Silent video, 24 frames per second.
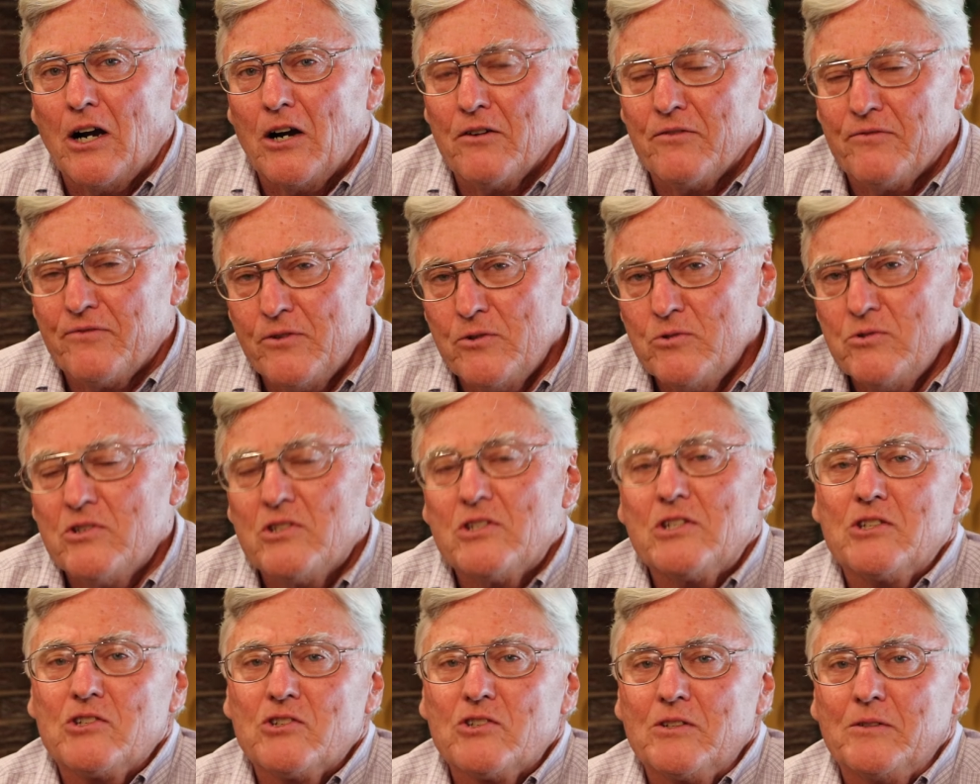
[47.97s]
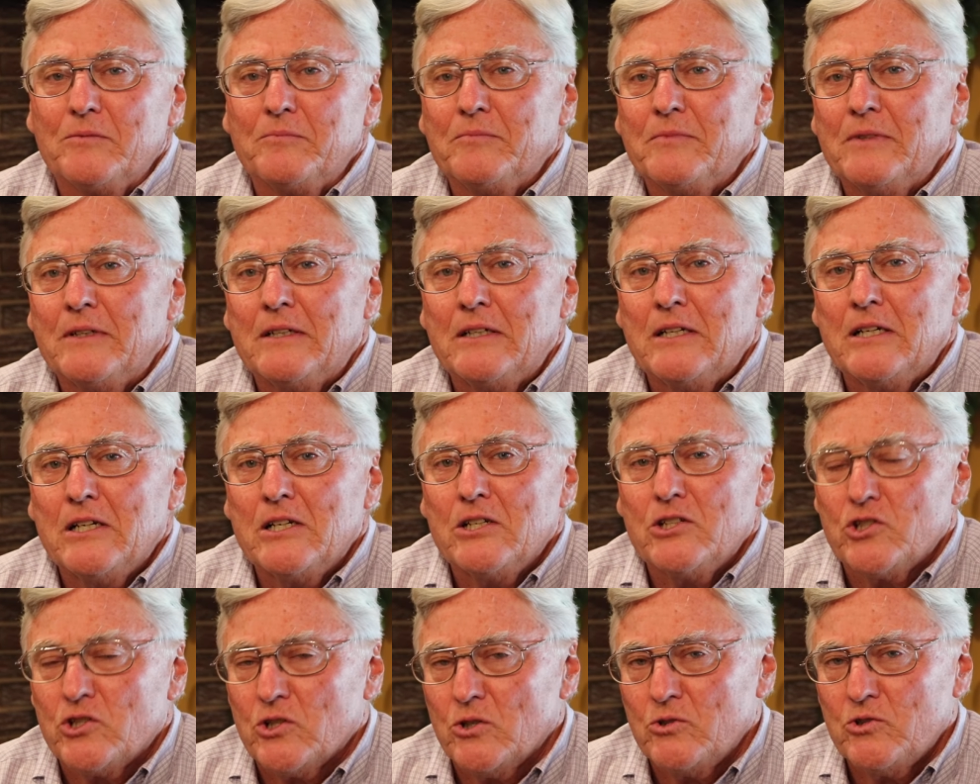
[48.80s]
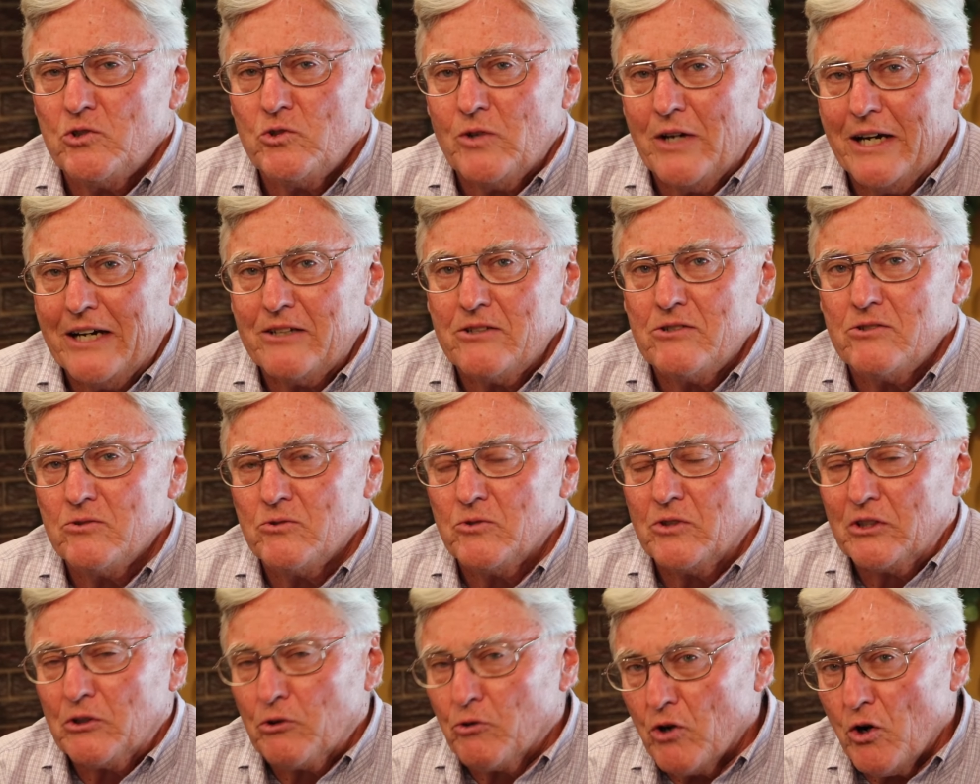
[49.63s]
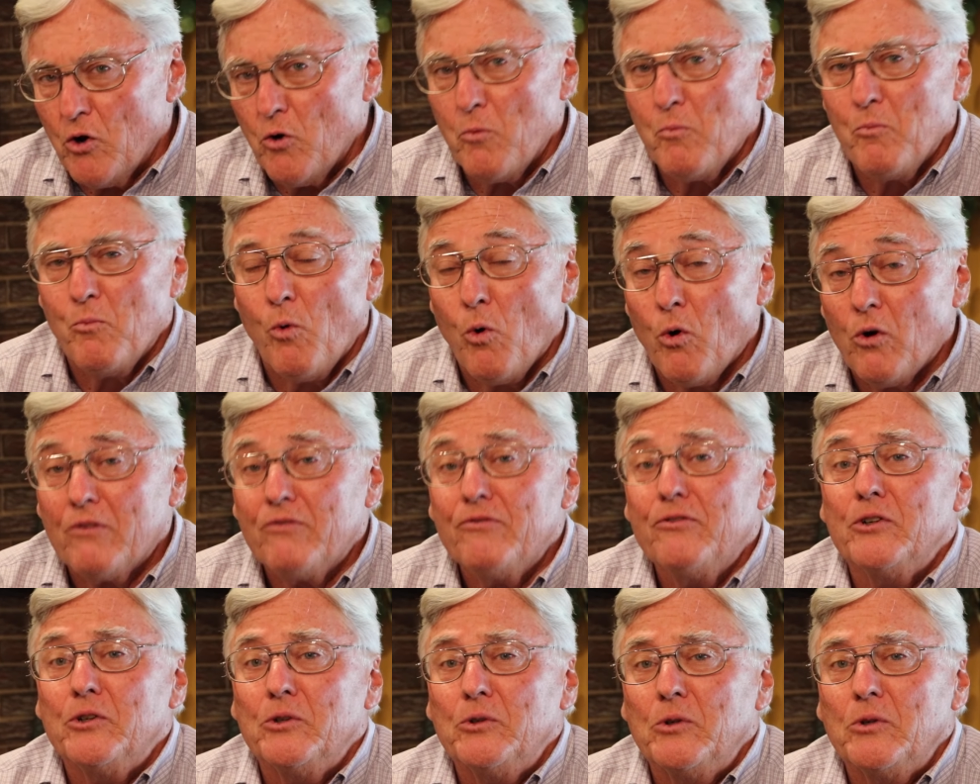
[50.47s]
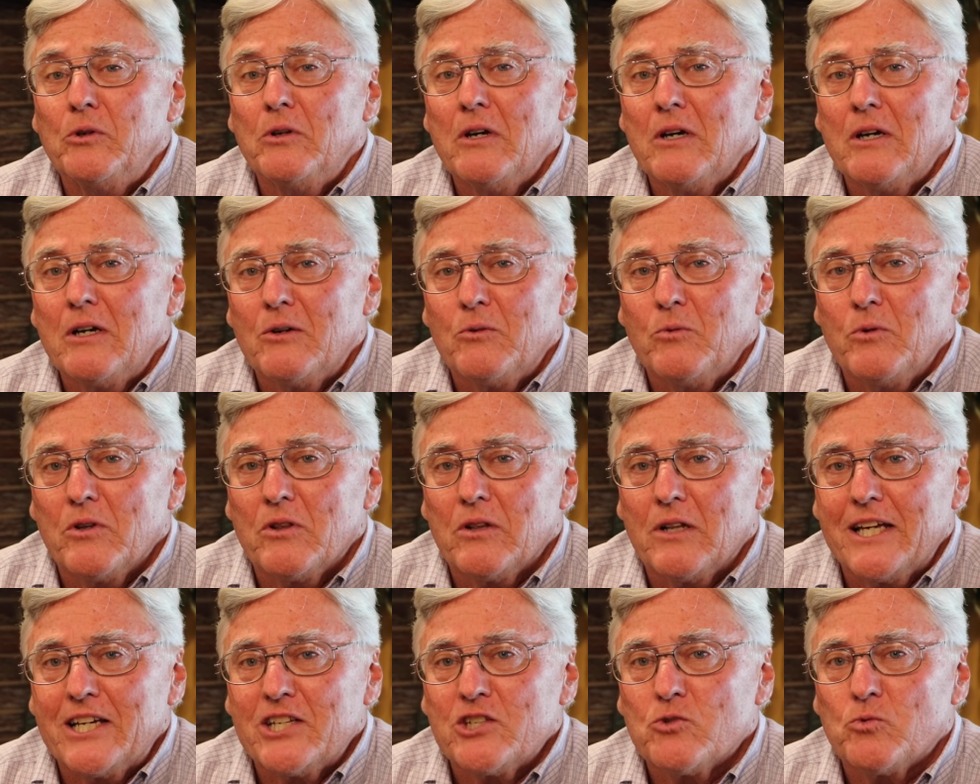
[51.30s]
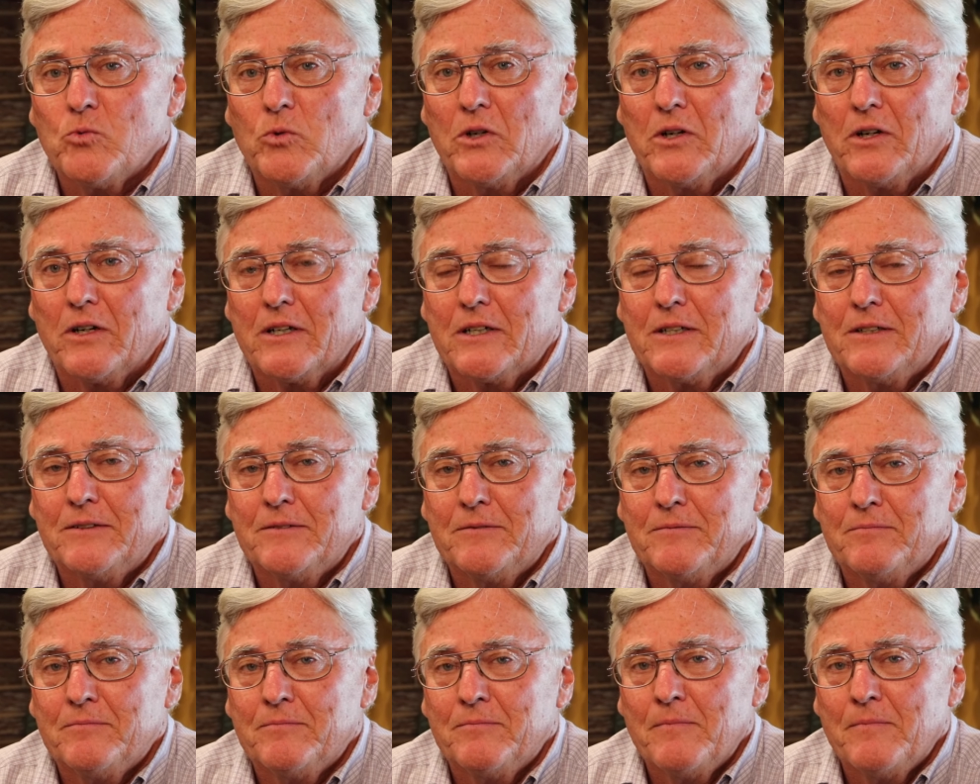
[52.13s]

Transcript: Our food system shows you how you can grow more food with less work.